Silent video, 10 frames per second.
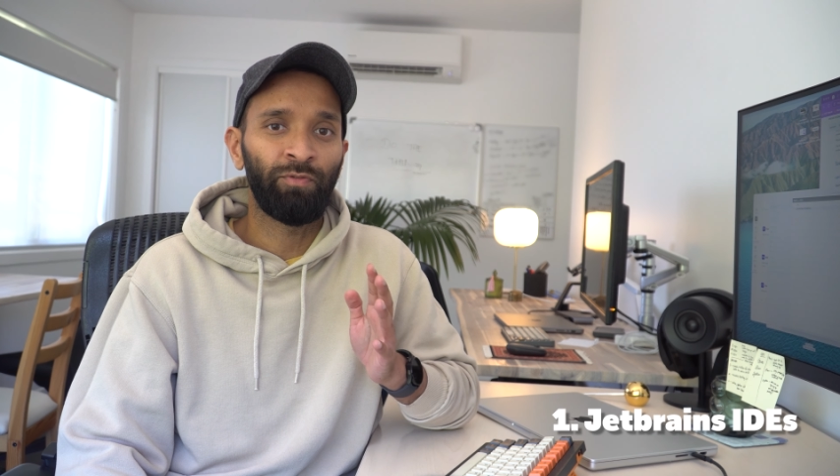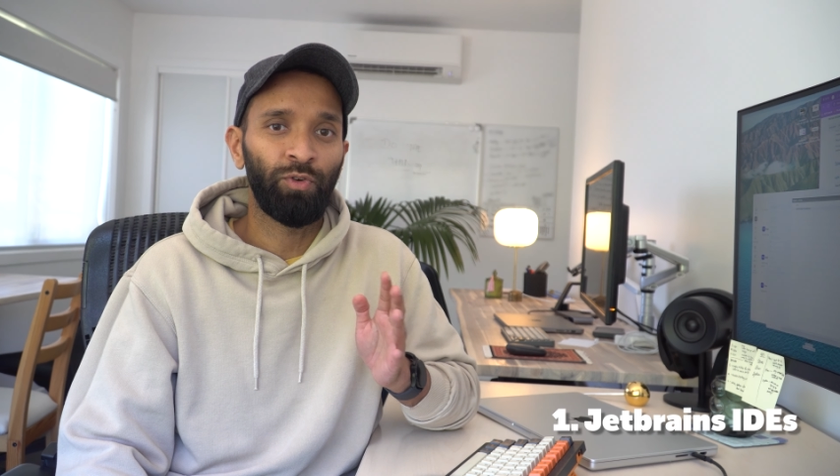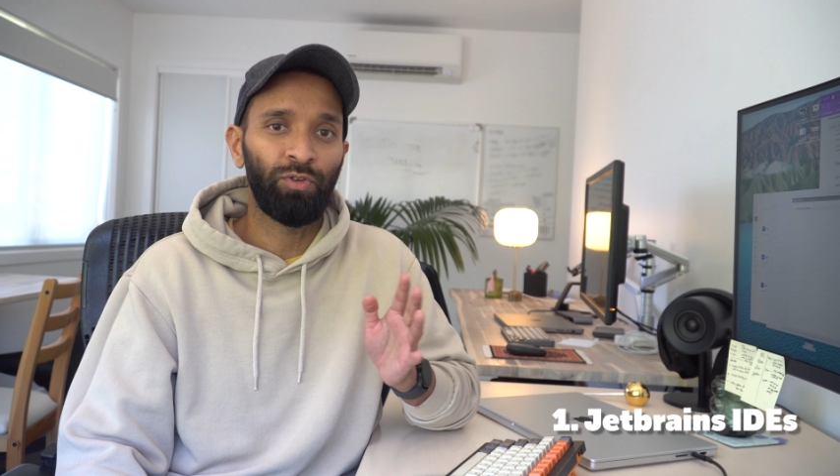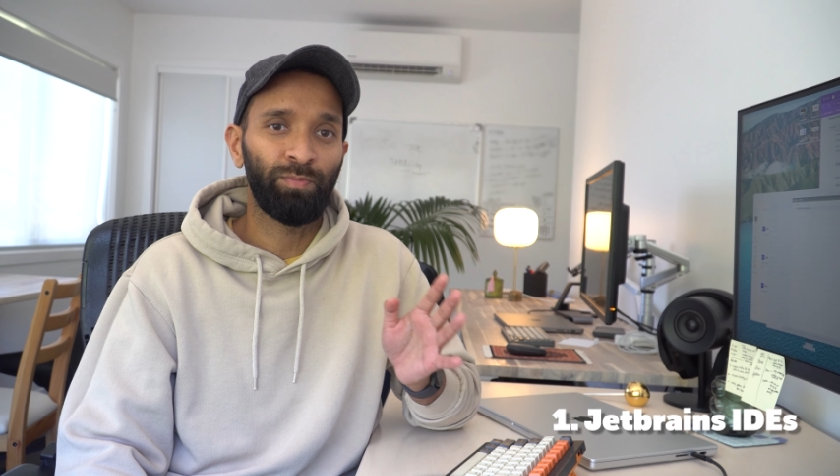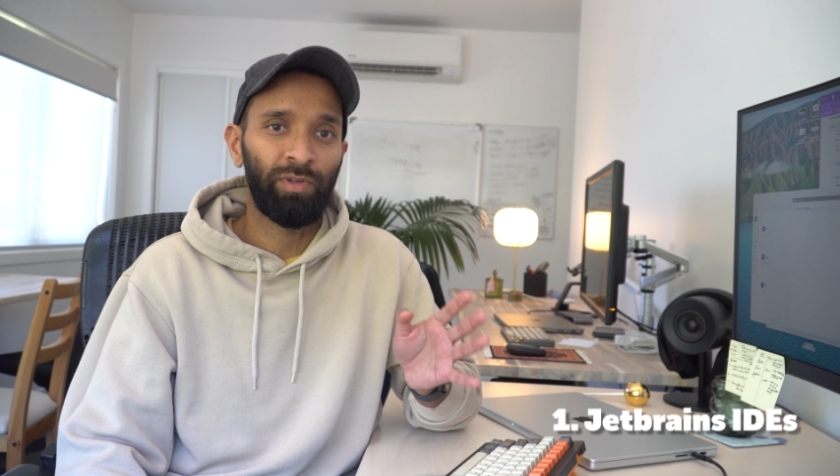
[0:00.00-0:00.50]

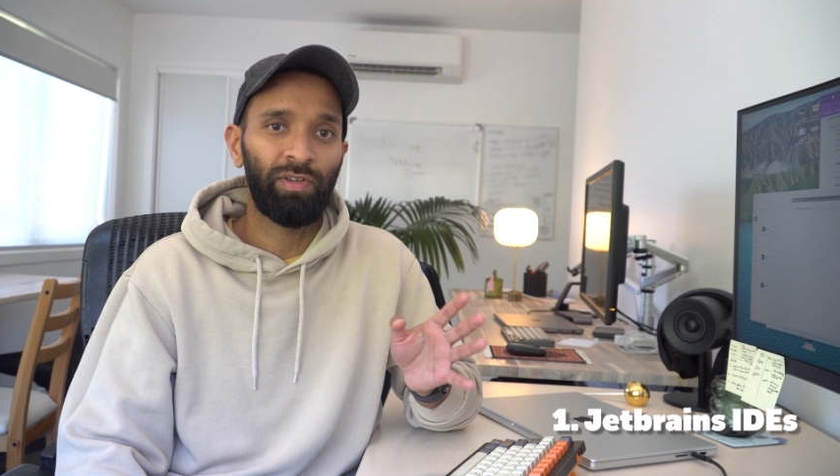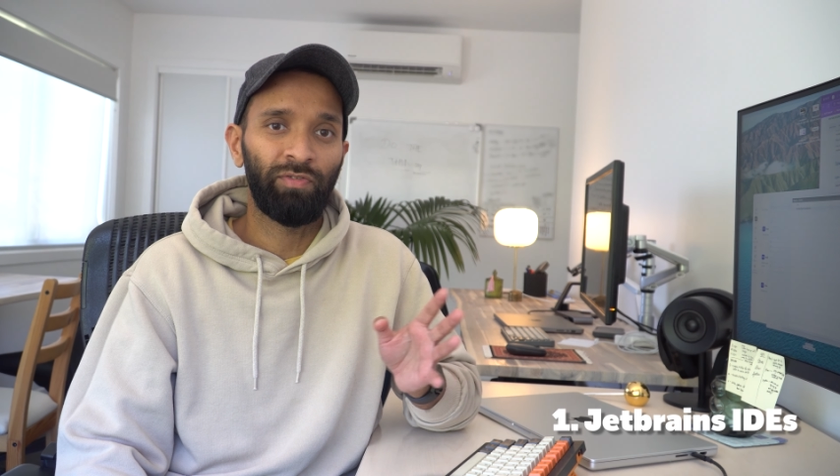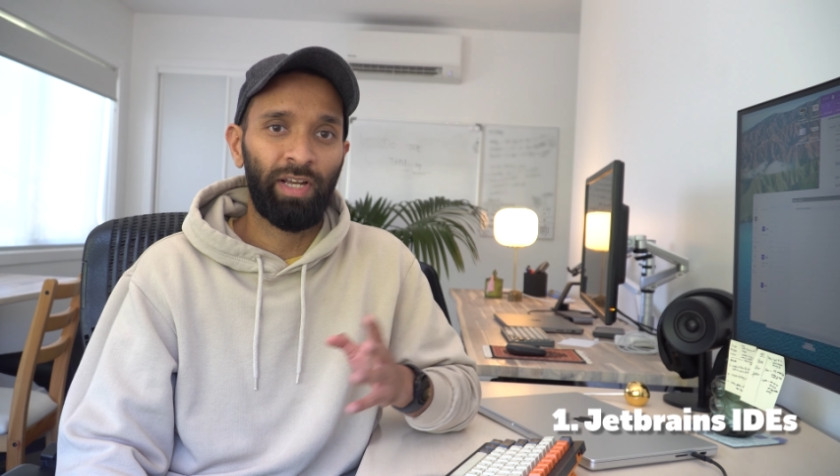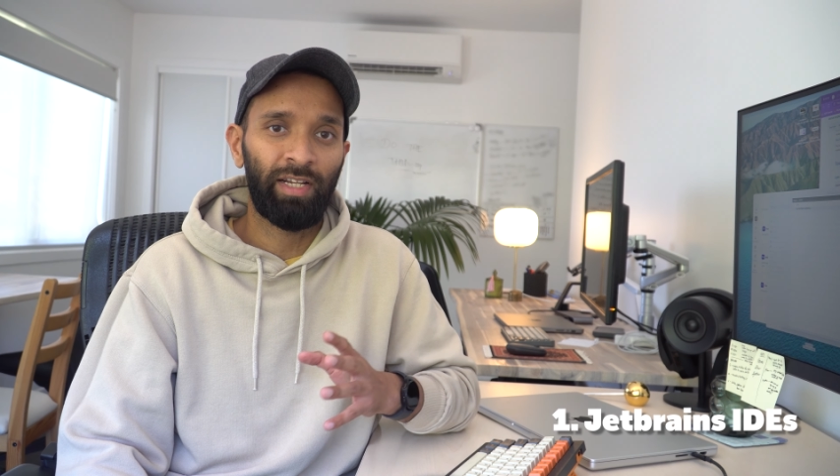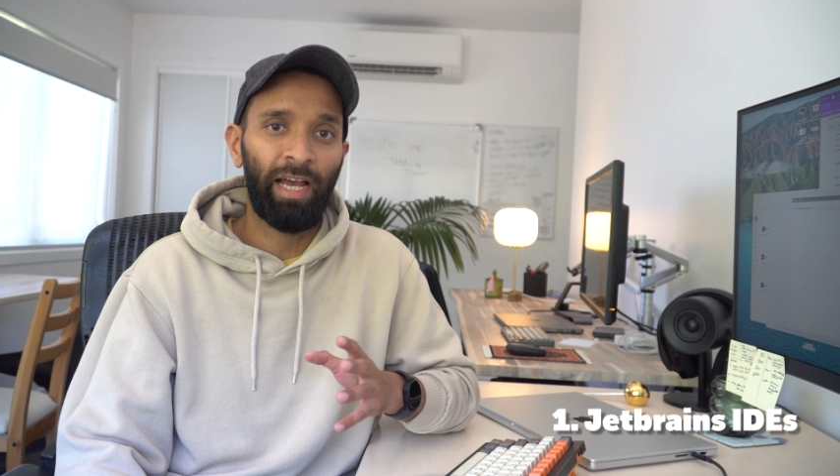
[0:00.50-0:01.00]
for
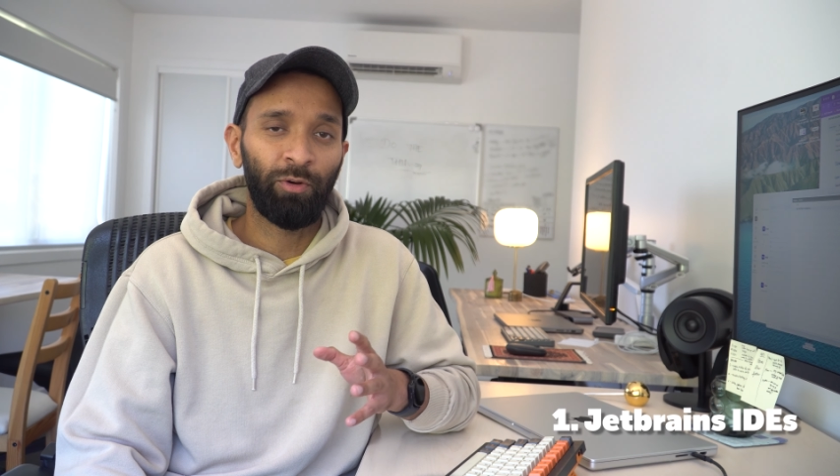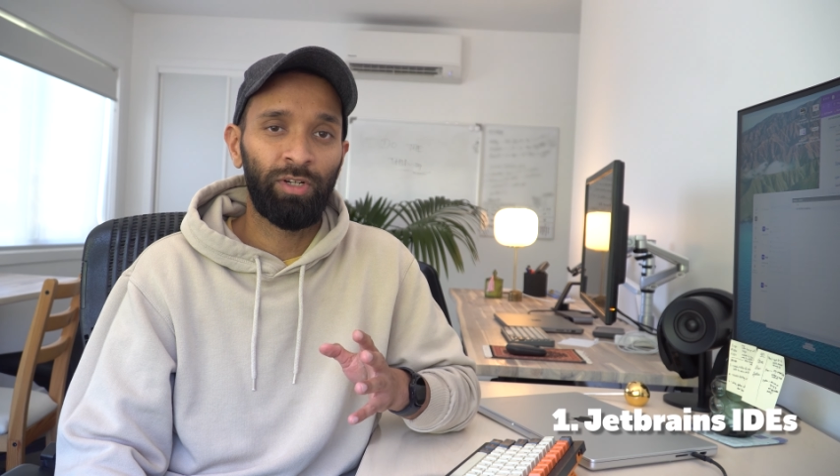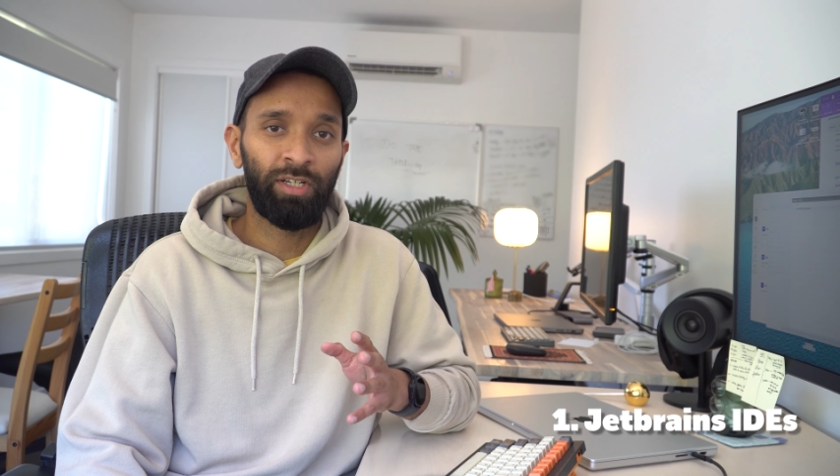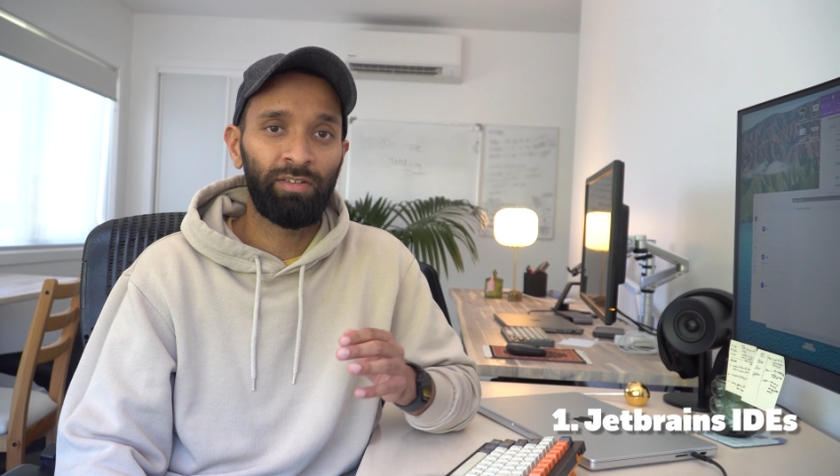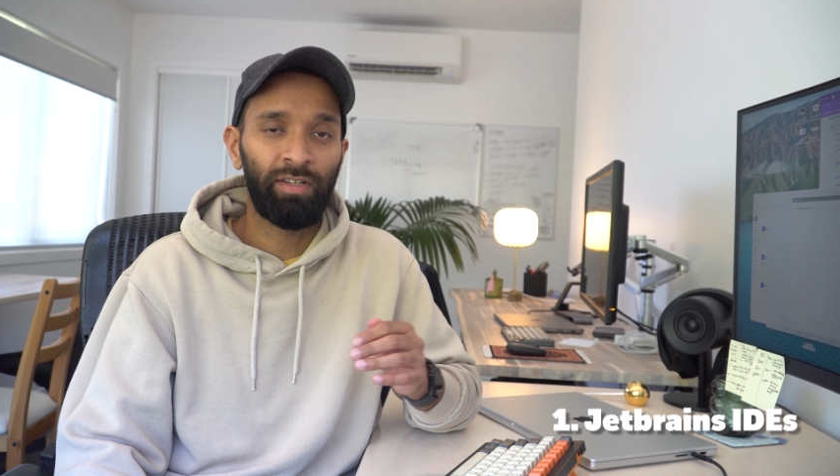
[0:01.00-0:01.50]
specific
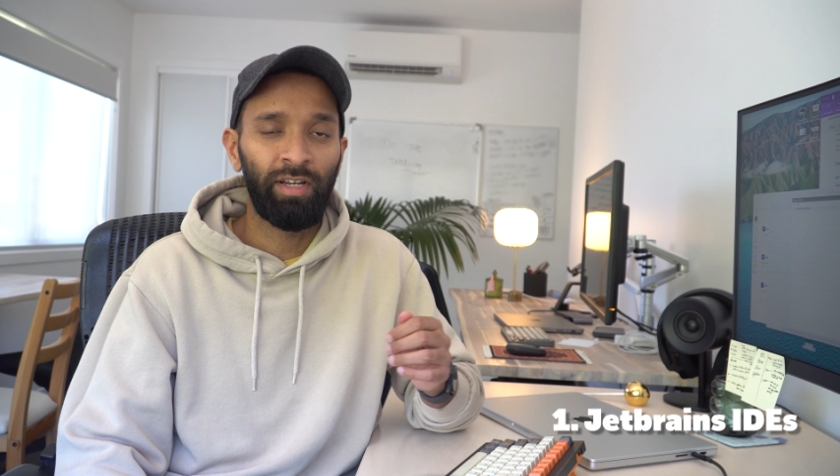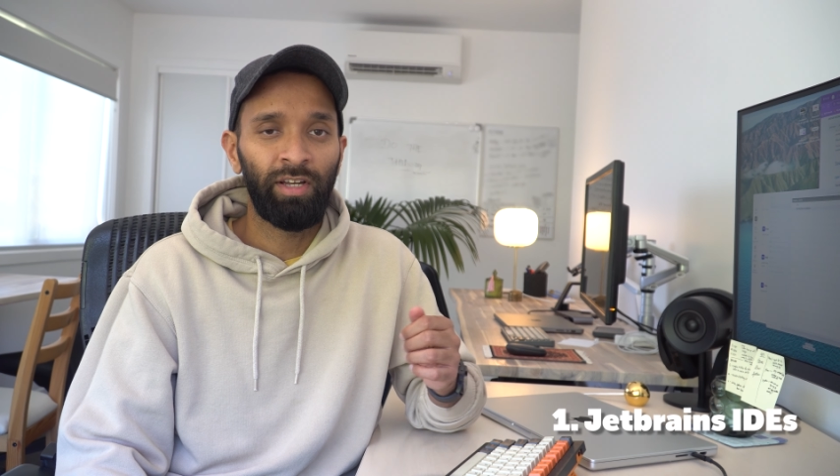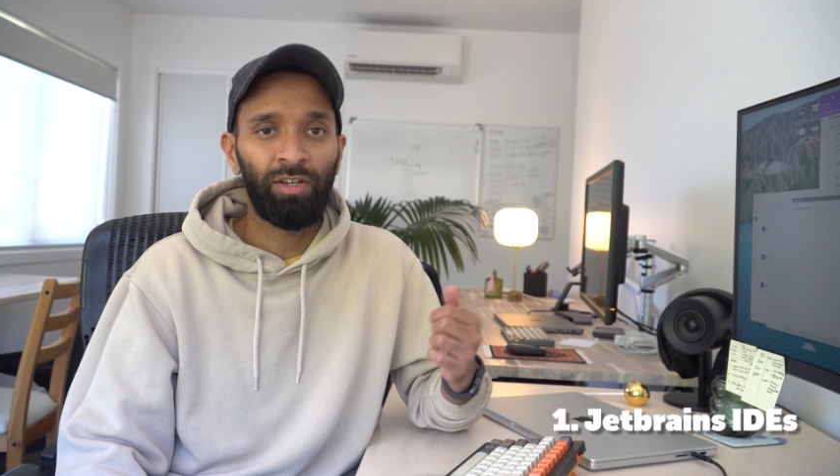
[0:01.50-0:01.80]
languages.